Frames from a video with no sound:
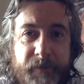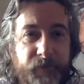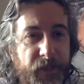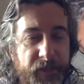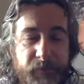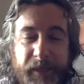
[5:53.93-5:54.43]

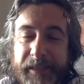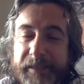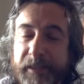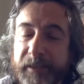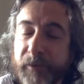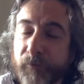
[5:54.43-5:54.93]
Doesn't mean there's
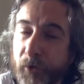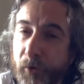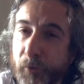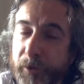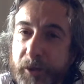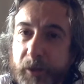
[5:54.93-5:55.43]
anything wrong
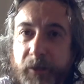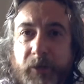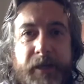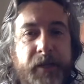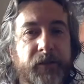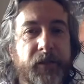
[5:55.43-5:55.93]
with you,
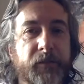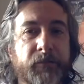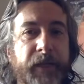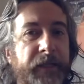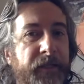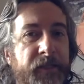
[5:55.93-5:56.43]
doesn't
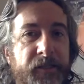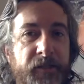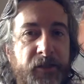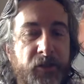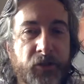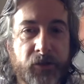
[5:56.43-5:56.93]
mean there's
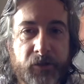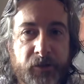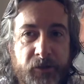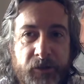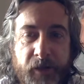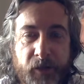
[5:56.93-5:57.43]
that
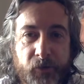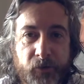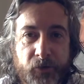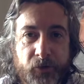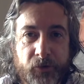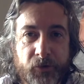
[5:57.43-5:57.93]

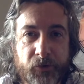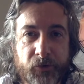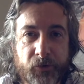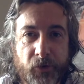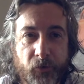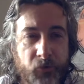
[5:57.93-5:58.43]
you're
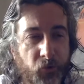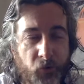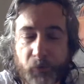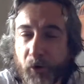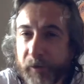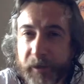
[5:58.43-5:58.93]
not
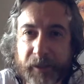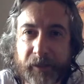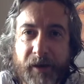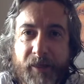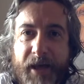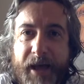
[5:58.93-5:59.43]
normal or anything
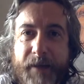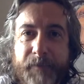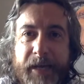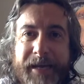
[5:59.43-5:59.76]
like that.